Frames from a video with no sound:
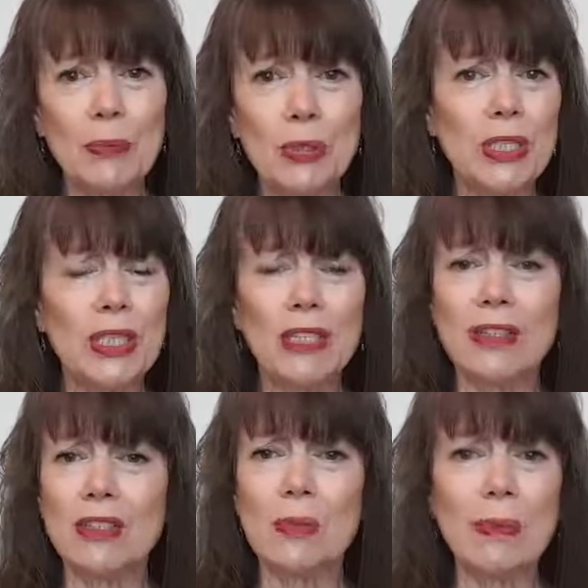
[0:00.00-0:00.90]
put
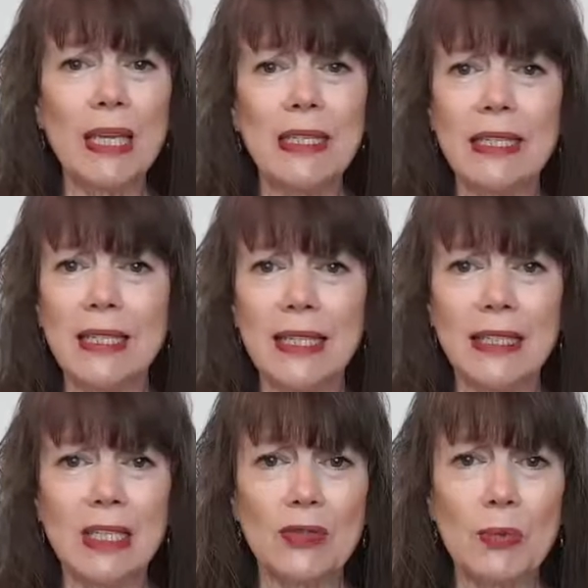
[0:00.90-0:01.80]
together some amazing
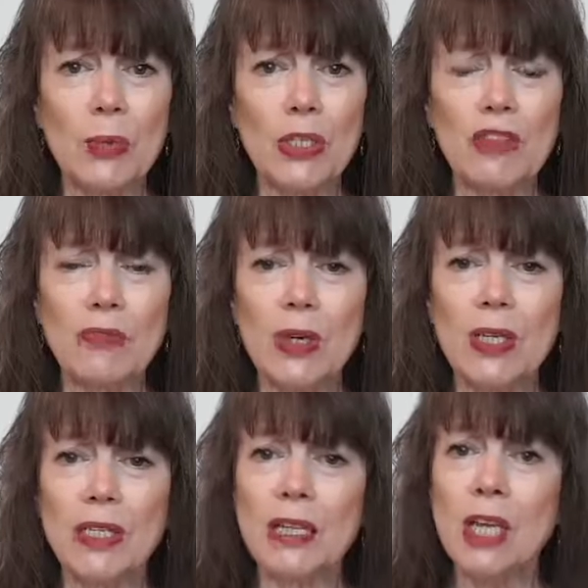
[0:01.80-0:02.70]
techniques for a positive
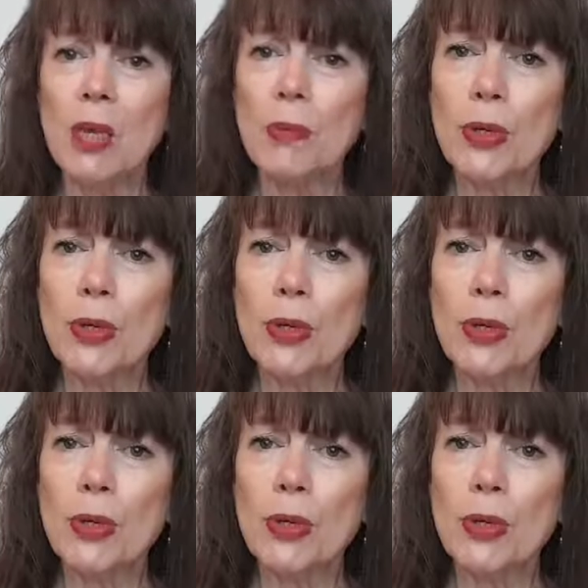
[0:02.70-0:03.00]
mindset.